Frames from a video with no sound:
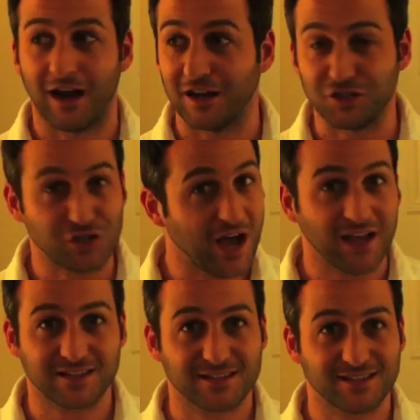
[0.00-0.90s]

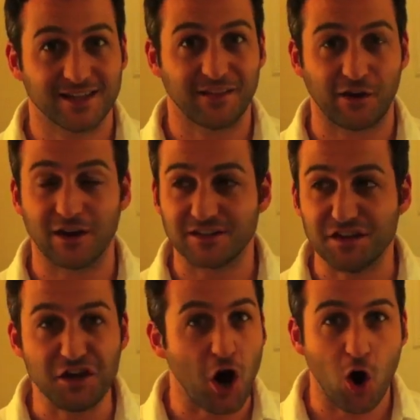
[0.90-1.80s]
adjust. There is
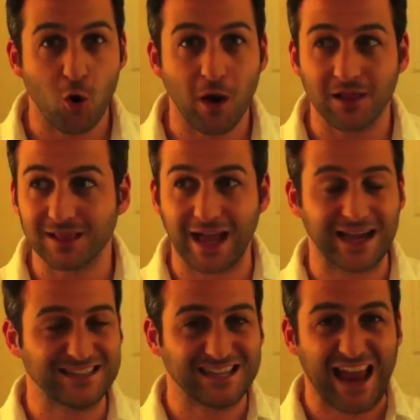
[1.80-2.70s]
no
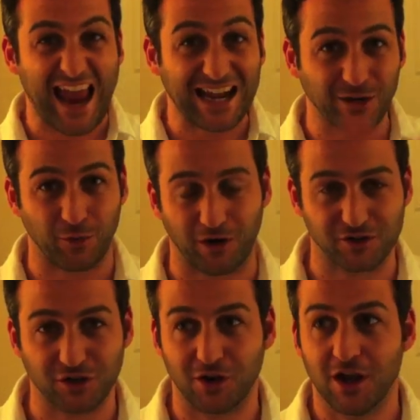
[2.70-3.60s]
light anywhere.
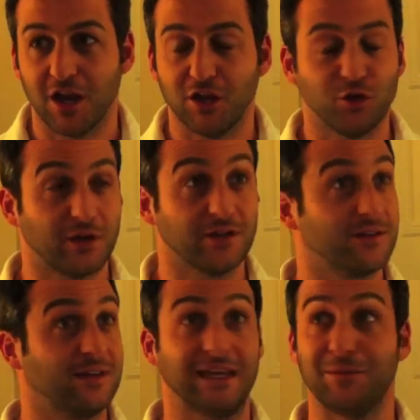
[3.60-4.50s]
So you
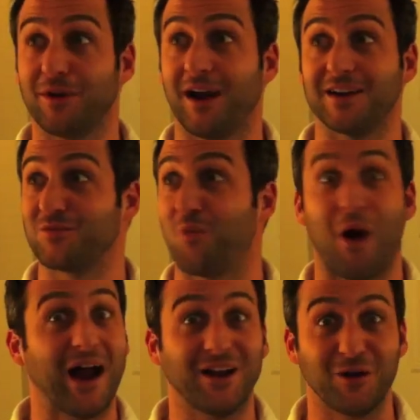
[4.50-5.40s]
can keep your eyes
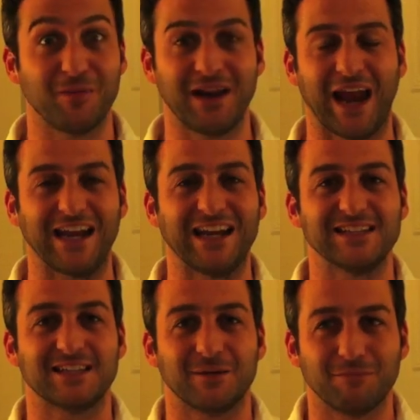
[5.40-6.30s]
wide open and it
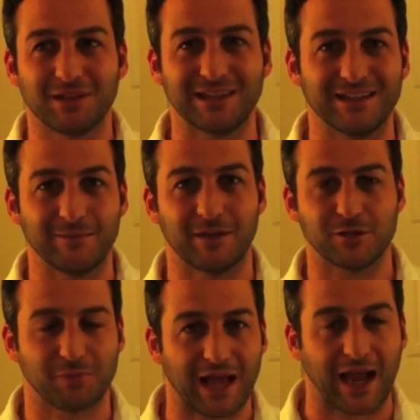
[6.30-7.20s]
is completely
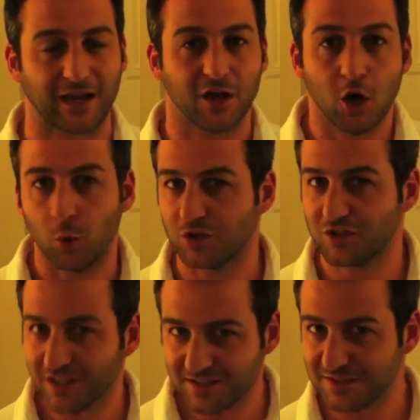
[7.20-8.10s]
pitch black, which
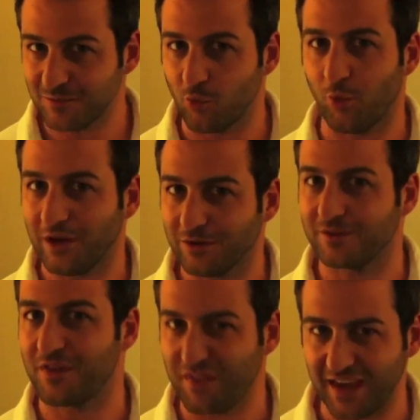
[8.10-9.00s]
does some
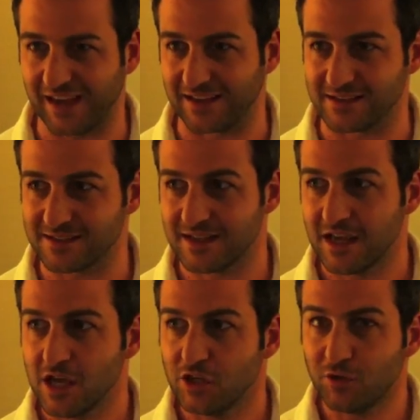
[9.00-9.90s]
weird things.
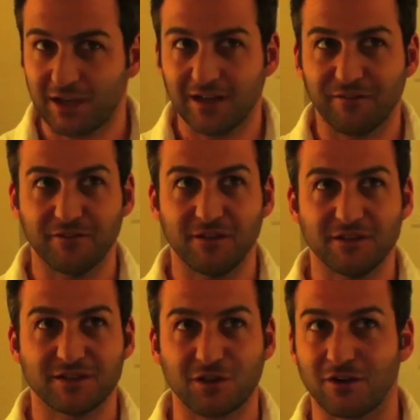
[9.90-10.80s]
You kind of
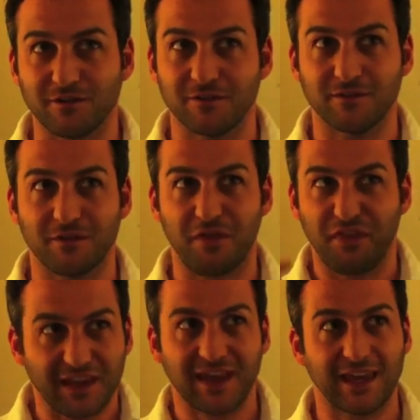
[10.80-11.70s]
start
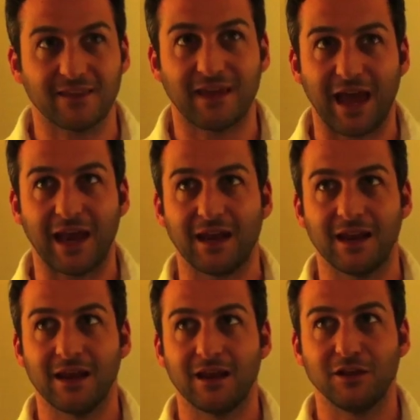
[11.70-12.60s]
thinking that
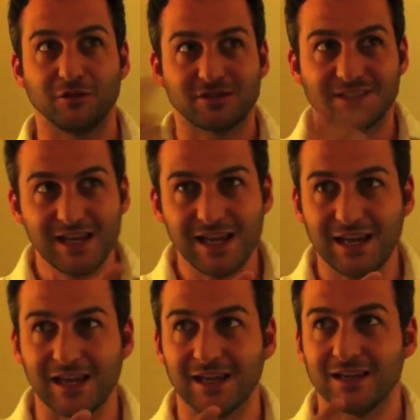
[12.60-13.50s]
you
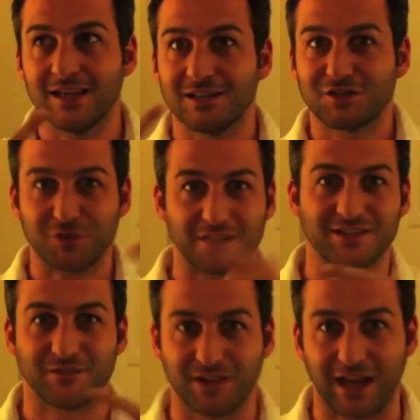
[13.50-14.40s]
see
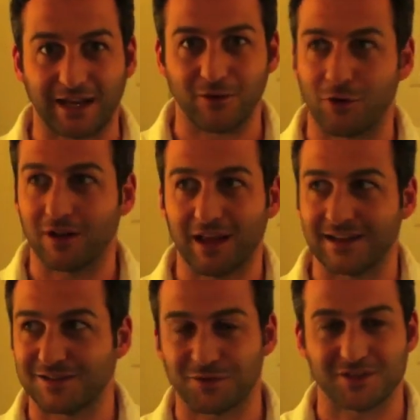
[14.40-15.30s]
streaks of light or a
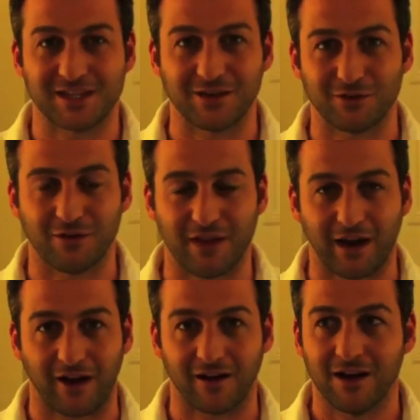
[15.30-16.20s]
light source here or
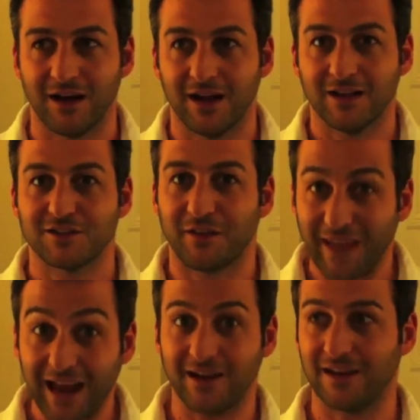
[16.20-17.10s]
there. So
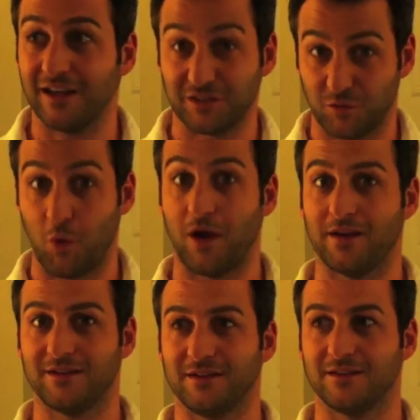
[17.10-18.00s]
that is
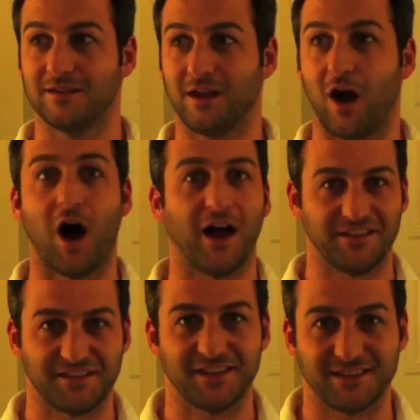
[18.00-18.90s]
one
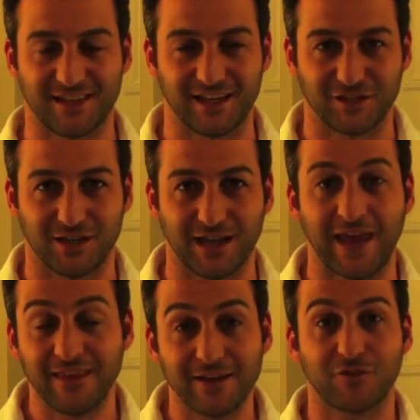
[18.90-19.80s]
odd sensation.
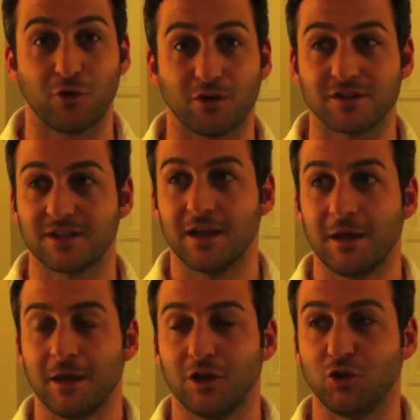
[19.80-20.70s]
And then of course
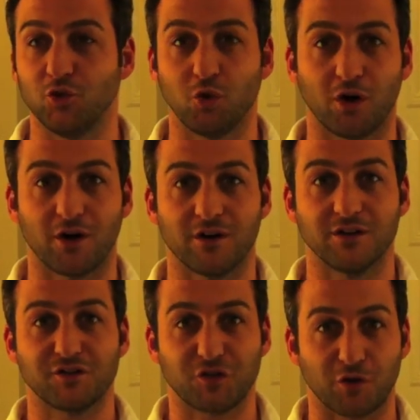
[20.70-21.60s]
you are
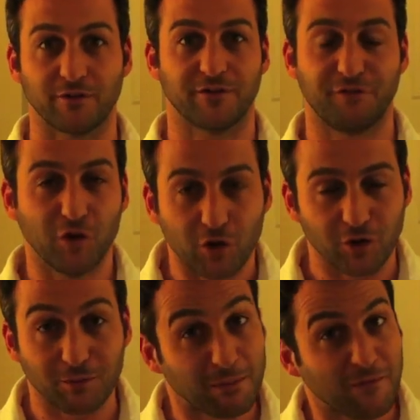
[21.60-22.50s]
served
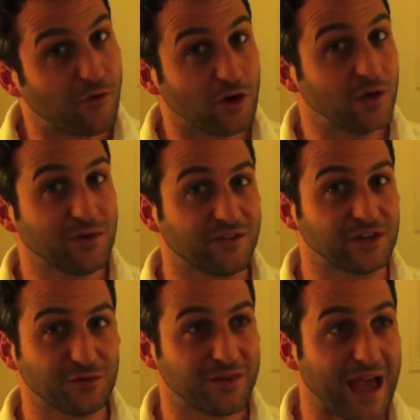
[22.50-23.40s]
food. But before you even
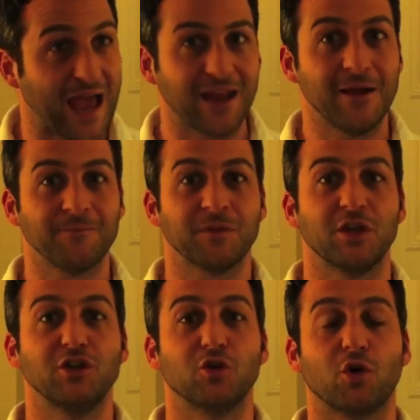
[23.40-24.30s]
do that,
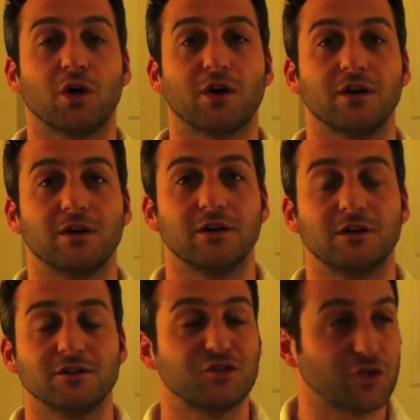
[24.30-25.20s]
your
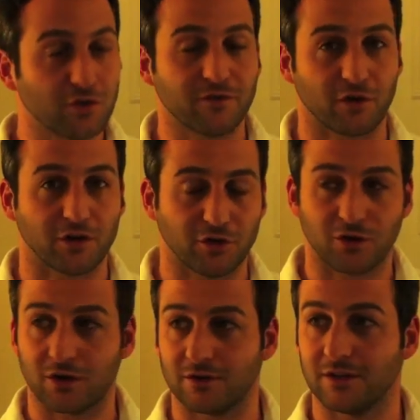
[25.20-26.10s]
server,
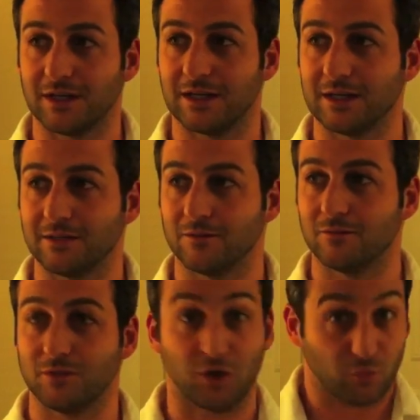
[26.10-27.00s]
your
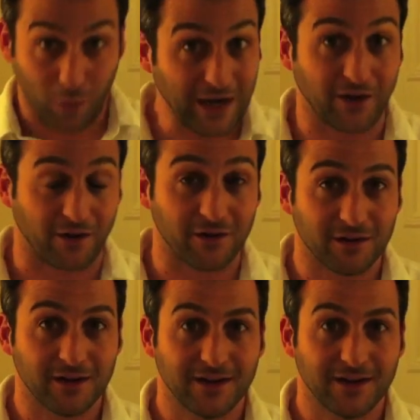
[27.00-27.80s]
waiter,